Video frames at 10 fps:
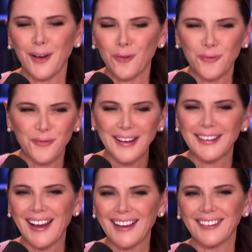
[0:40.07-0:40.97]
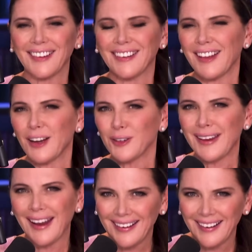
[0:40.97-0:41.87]
fantastic. It's
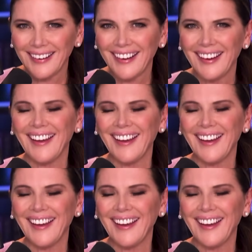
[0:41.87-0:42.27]
entertaining.